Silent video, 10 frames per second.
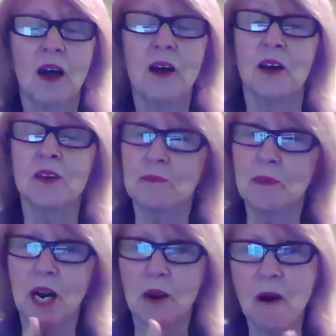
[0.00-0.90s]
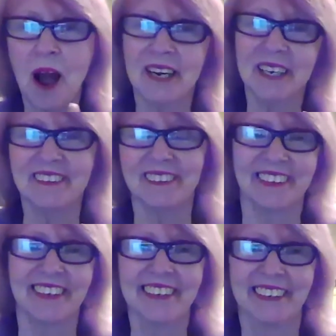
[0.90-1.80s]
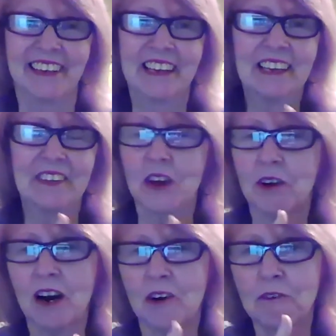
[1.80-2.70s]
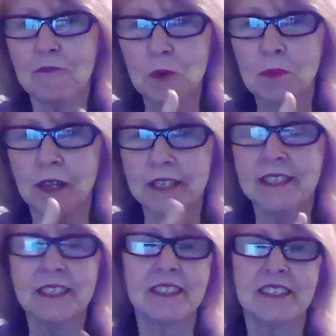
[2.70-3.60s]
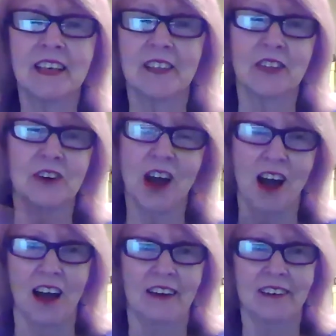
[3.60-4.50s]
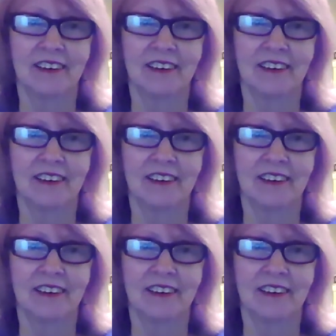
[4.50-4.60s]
but ironically, there are a few places that they're not.